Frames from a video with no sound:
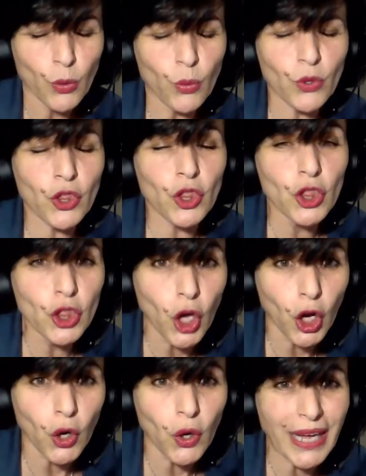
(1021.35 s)
with
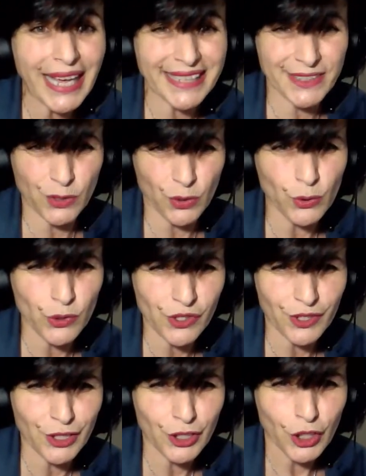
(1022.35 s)
no exclusion.